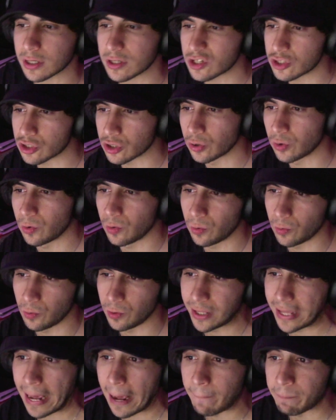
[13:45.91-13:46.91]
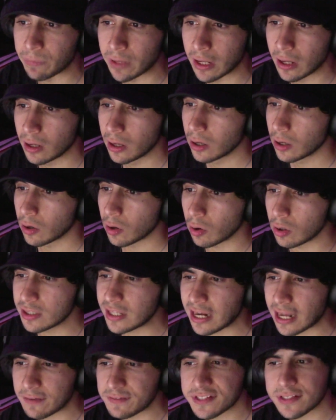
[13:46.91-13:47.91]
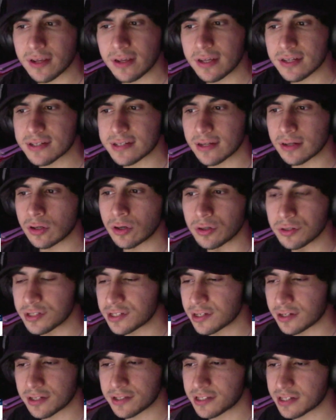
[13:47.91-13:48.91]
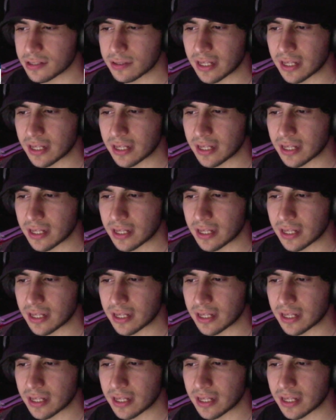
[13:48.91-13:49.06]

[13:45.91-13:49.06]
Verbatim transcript: So yeah, all the live stages and concerts,